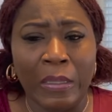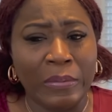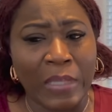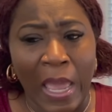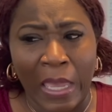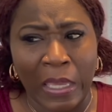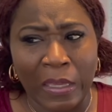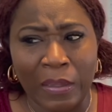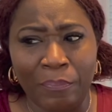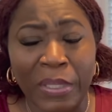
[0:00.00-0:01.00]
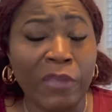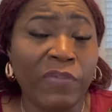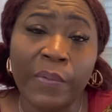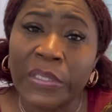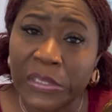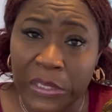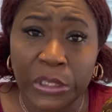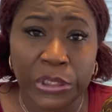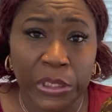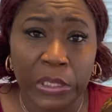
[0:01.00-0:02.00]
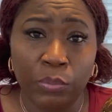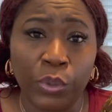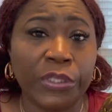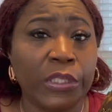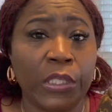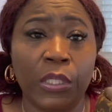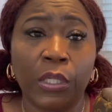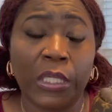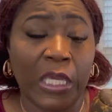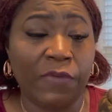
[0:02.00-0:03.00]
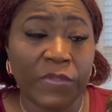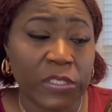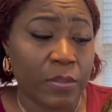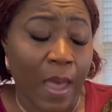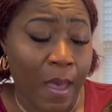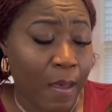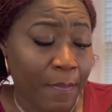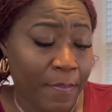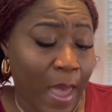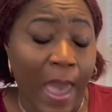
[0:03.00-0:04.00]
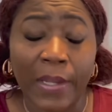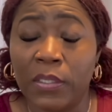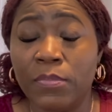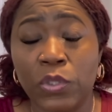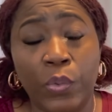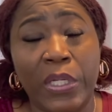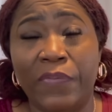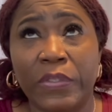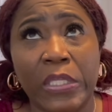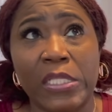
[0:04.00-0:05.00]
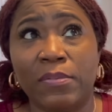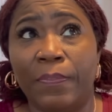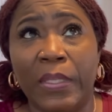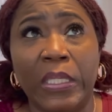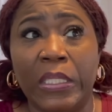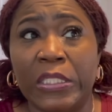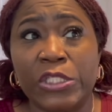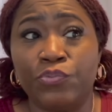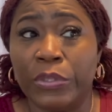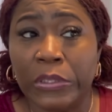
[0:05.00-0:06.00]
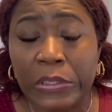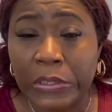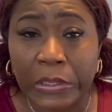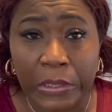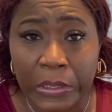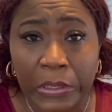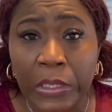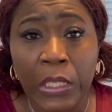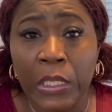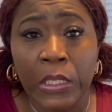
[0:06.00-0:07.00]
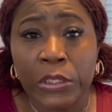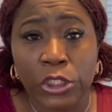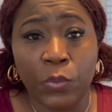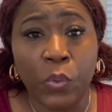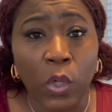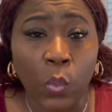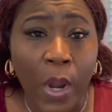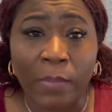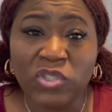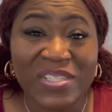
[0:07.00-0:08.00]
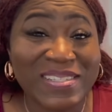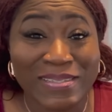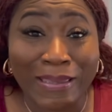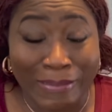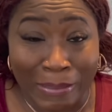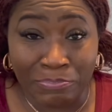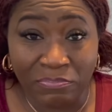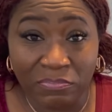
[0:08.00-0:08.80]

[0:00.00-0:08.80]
like being very stingy with their canvas items or whatever the case may be, and it's really getting to the point where I'm really sick of them.